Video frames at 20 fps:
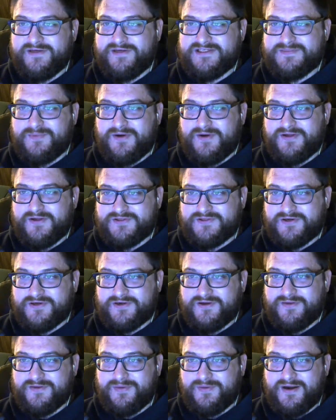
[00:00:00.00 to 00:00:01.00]
they at least
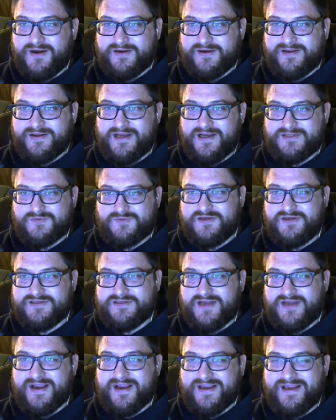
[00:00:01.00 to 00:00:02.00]
sponsor a good
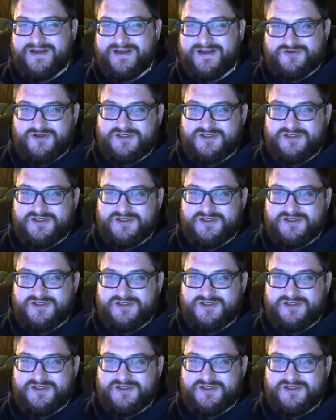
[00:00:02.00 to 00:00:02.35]
podcast, whereas I